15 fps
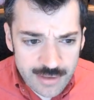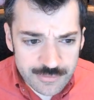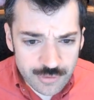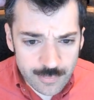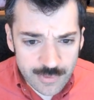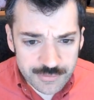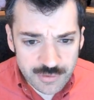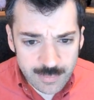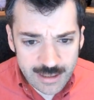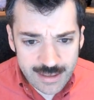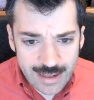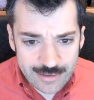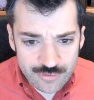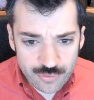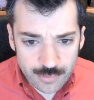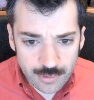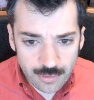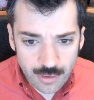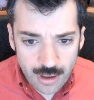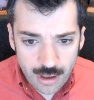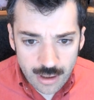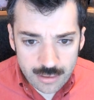I assume this to be
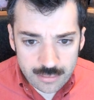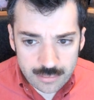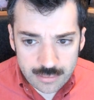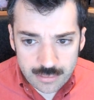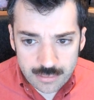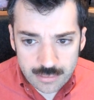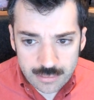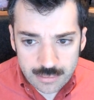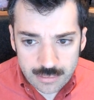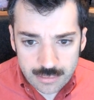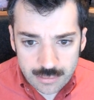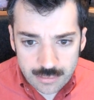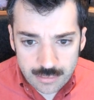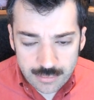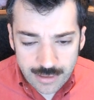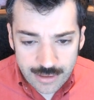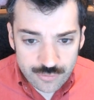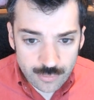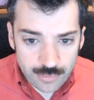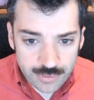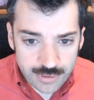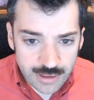natural law.
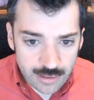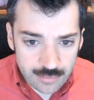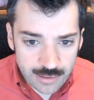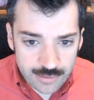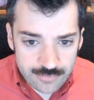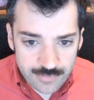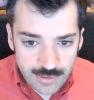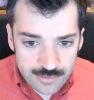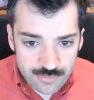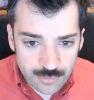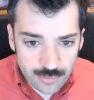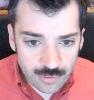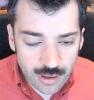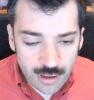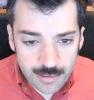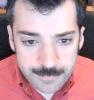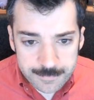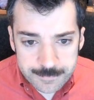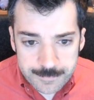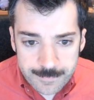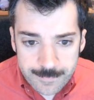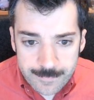Natural, yeah, not natural law.